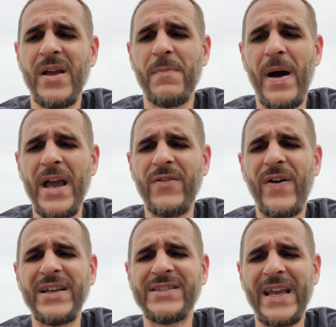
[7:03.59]
my
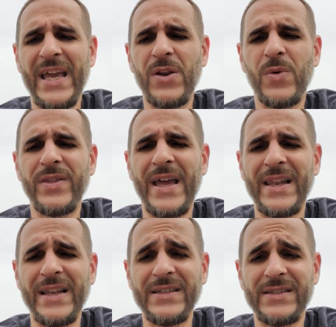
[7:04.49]
advice to anyone that
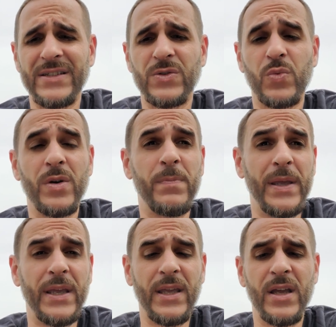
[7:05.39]
listens would
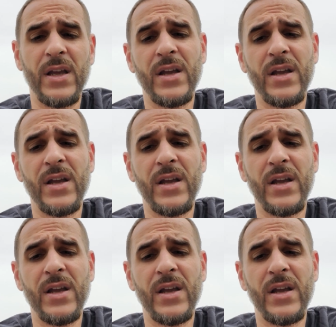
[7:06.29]
be